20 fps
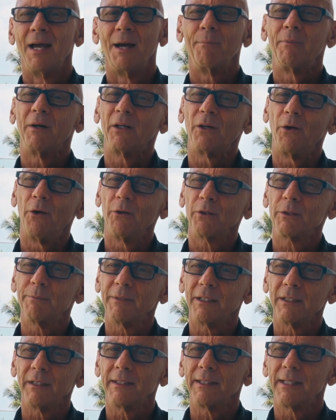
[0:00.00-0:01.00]
but
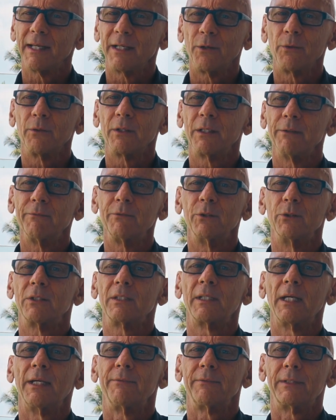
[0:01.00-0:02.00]
ultimately they don't give you
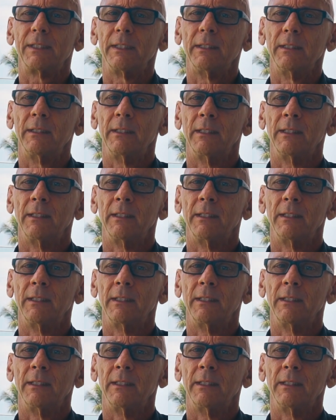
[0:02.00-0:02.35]
safety.